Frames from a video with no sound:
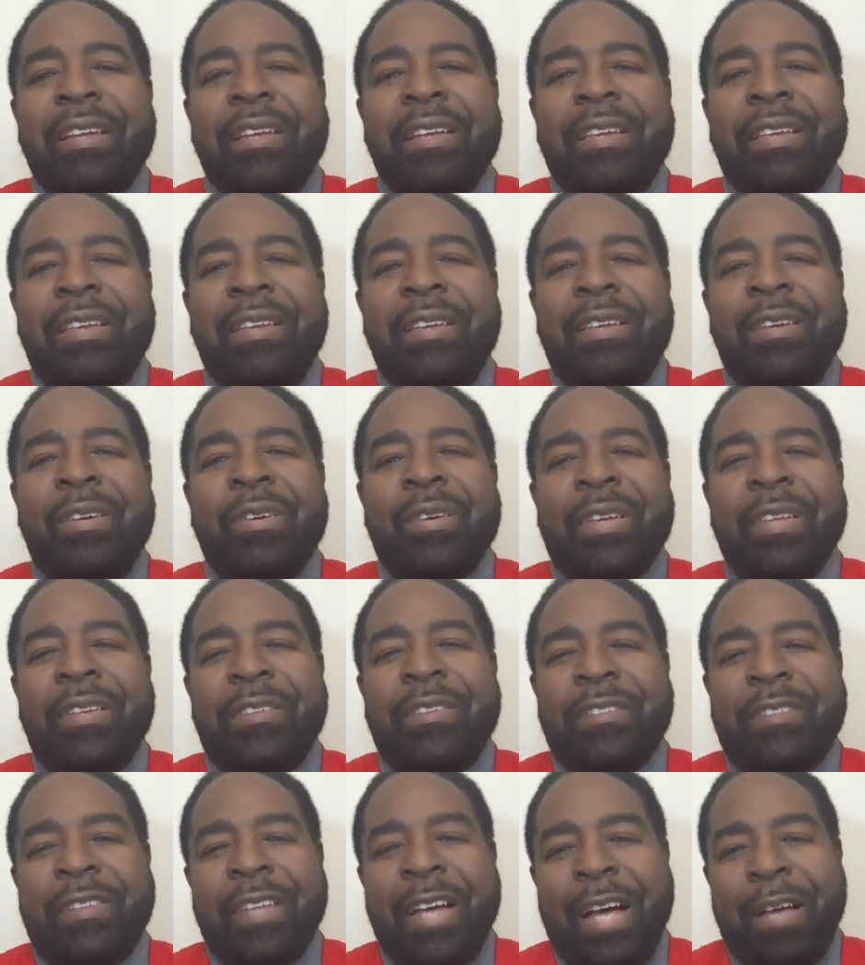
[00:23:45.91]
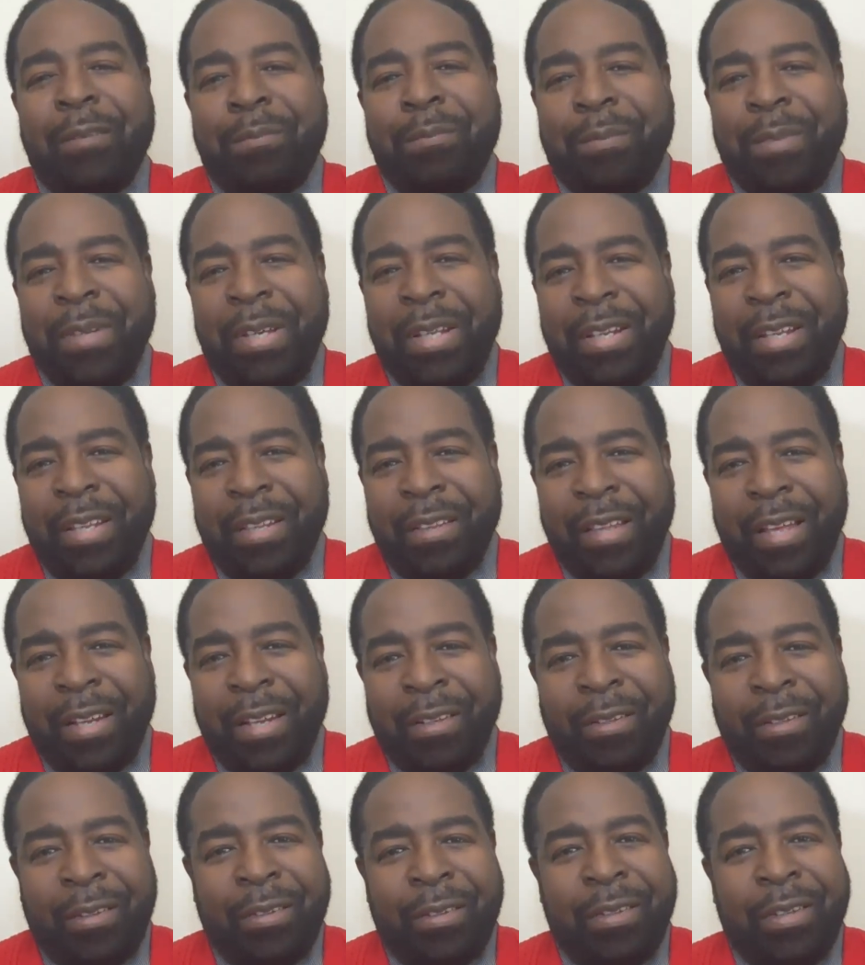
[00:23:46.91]
you can stop beating that
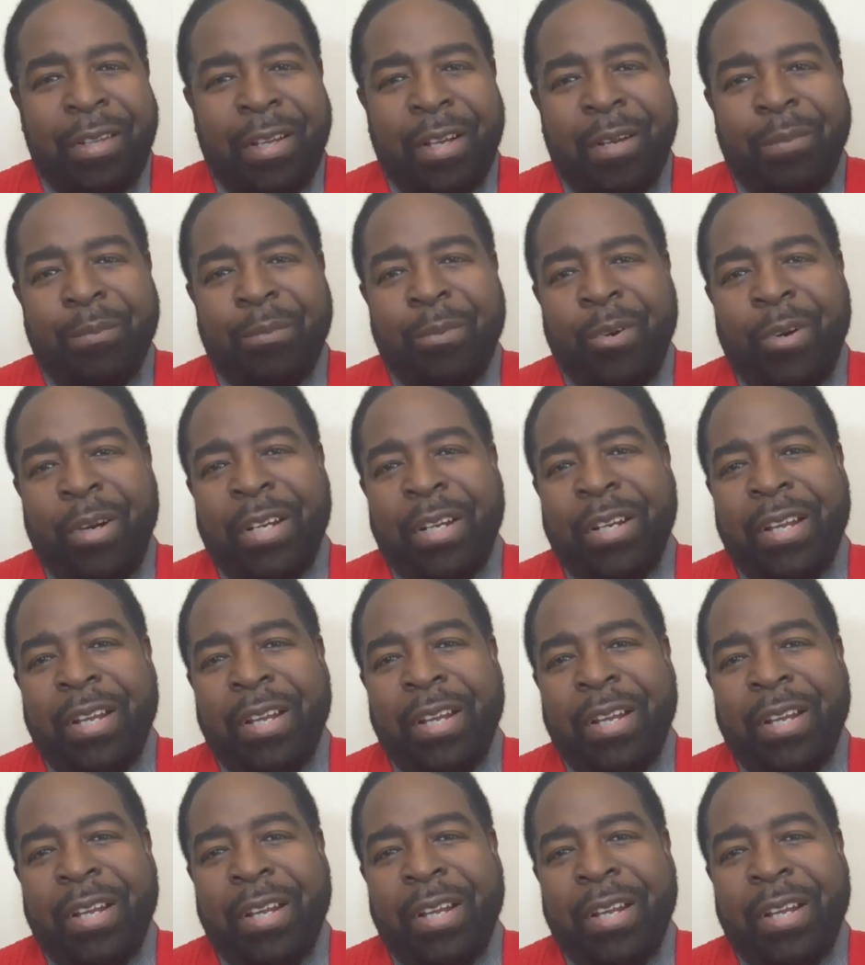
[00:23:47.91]
little nigger boy